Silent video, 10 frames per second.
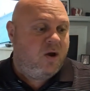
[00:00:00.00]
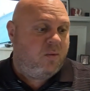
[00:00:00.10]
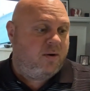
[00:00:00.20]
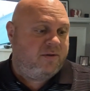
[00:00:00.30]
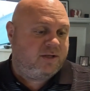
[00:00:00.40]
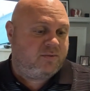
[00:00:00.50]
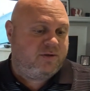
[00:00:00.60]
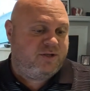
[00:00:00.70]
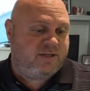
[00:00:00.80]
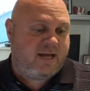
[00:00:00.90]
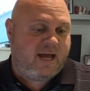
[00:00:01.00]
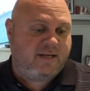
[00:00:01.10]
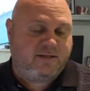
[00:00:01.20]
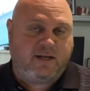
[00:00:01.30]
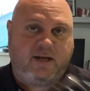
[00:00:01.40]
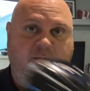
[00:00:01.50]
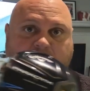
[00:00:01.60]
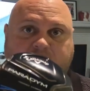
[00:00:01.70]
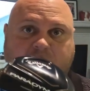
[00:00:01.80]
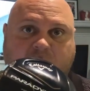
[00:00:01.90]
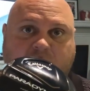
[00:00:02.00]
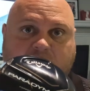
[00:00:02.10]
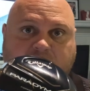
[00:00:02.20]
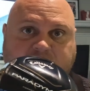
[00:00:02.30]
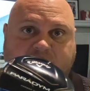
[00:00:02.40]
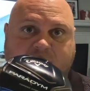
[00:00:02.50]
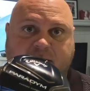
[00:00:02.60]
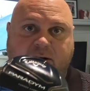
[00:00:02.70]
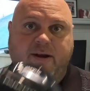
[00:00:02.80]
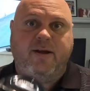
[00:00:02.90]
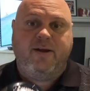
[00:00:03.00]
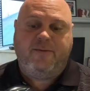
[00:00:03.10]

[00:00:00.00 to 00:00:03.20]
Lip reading: where this one just has the regular standard